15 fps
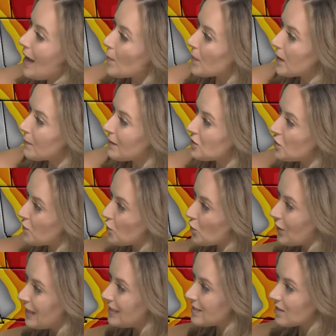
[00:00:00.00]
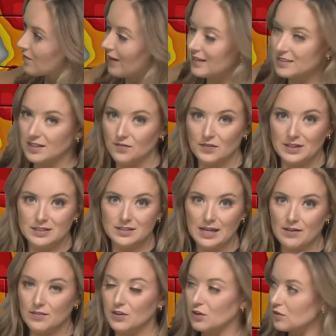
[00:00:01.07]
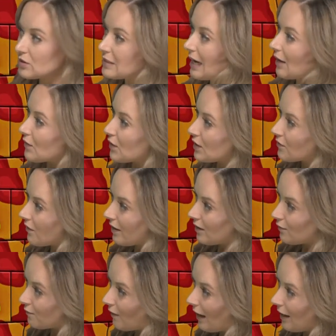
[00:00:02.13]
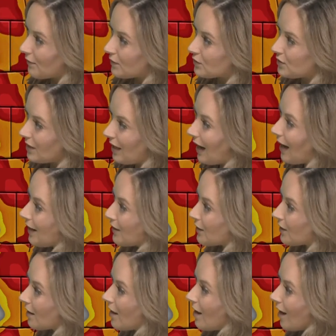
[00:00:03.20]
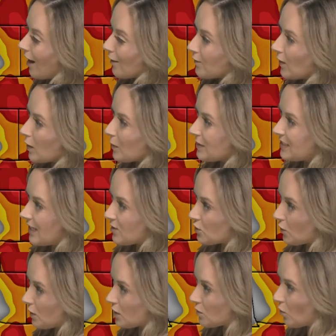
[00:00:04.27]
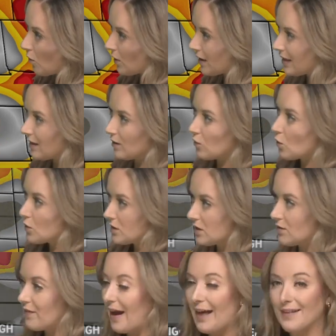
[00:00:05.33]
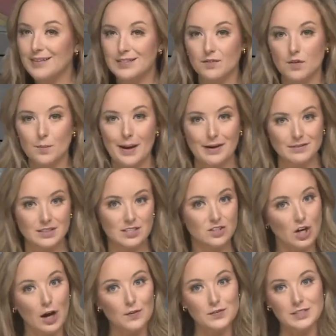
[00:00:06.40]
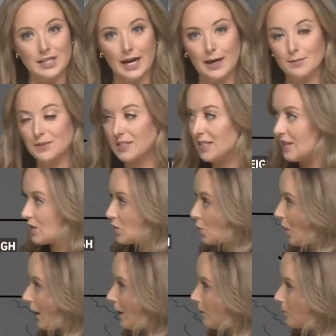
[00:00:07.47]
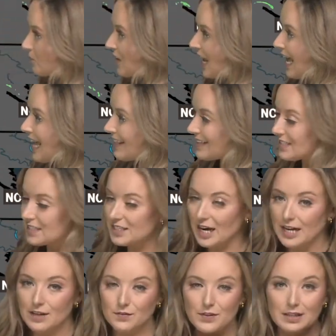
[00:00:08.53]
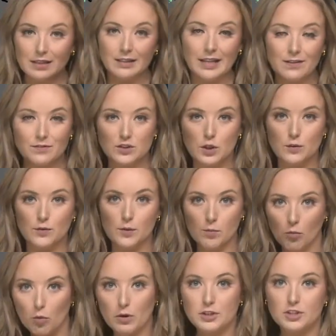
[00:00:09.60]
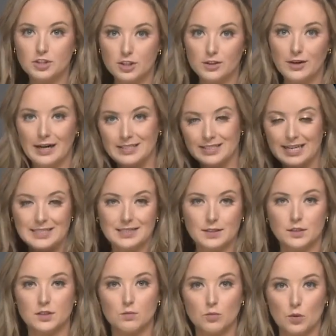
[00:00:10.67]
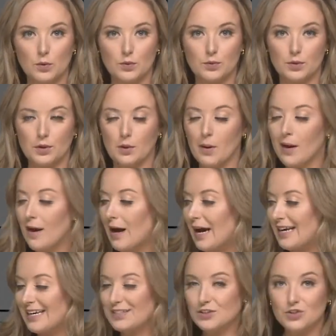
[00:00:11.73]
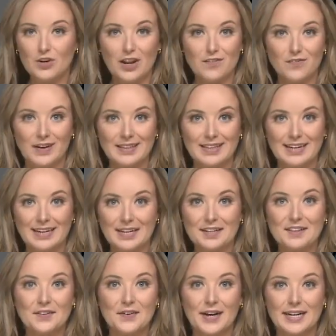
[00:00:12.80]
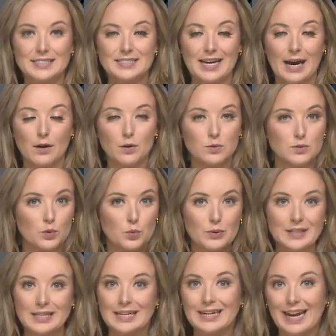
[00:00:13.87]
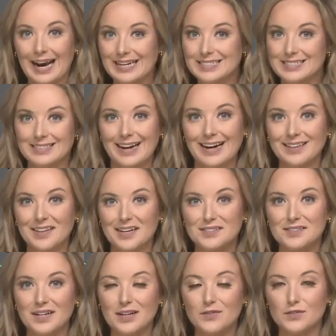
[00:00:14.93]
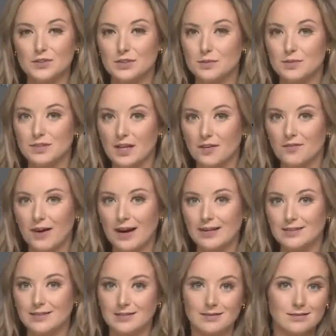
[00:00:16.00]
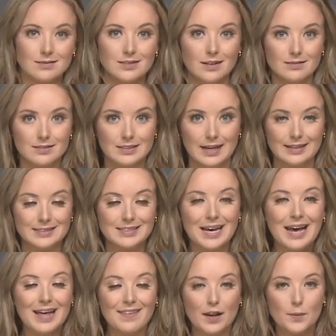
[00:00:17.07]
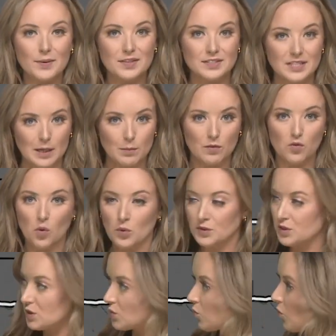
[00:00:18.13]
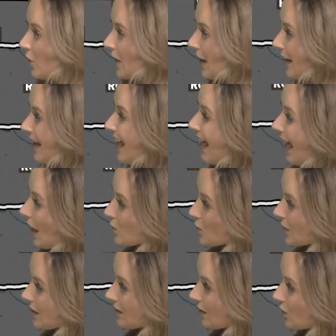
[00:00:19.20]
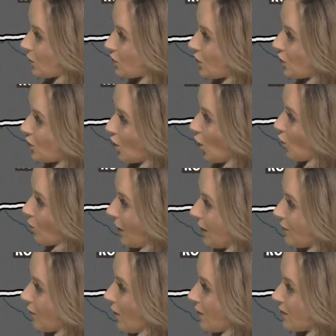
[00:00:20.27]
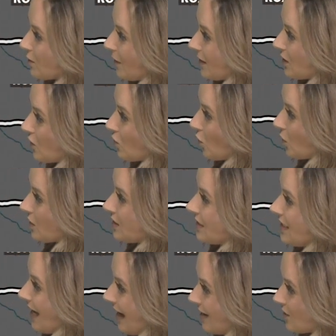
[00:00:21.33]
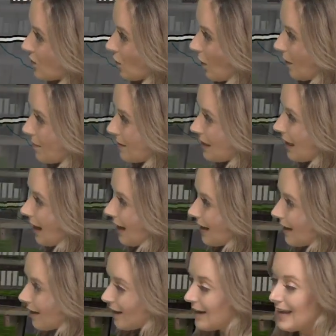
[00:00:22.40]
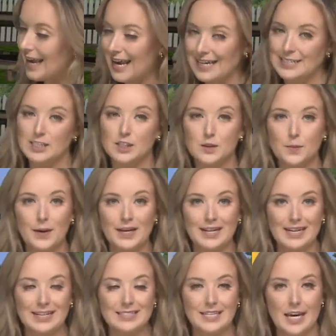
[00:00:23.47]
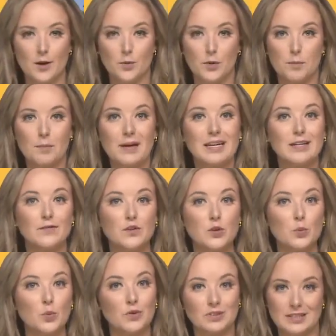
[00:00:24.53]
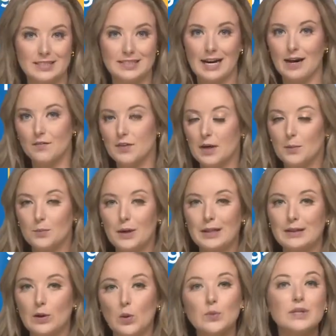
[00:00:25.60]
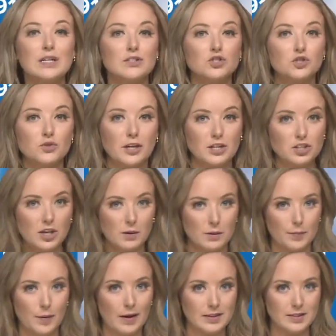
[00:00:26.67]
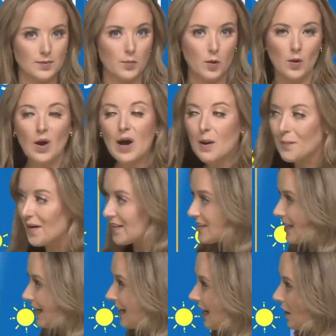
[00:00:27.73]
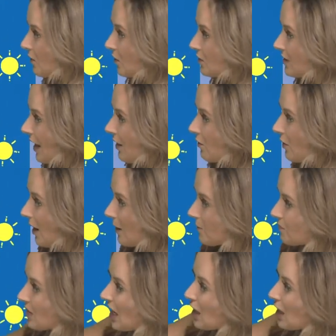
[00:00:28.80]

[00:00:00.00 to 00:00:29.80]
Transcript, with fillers: Pretty much if you're east of I-77 or south there of 85, you're seeing higher fog potential this morning, and of course the valleys of the mountains oftentimes see it as well. This is kind of the leftover moisture as that system rolled through yesterday, finally kind of clearing us out. It was a really nice night last night for some sunrises and sunsets. That'll be the same of course this morning, and really little to no rainfall expected for today, so I'm not anticipating a day where many of you will need to have the umbrella. Only a stray shower possible by the second half of Saturday.